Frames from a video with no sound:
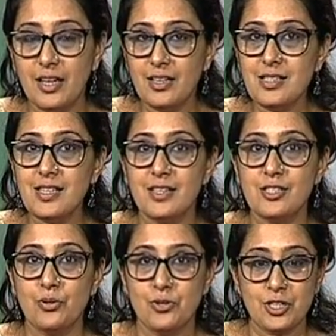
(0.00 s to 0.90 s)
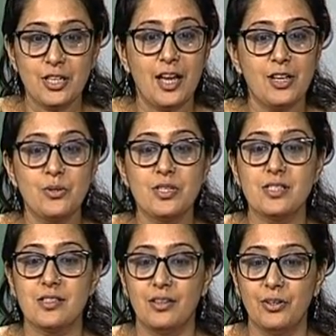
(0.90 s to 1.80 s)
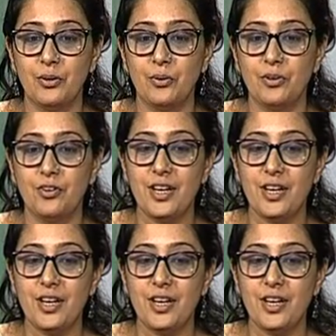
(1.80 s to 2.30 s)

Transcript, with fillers: in a sense, Sarojini Naidu is, uh, you know,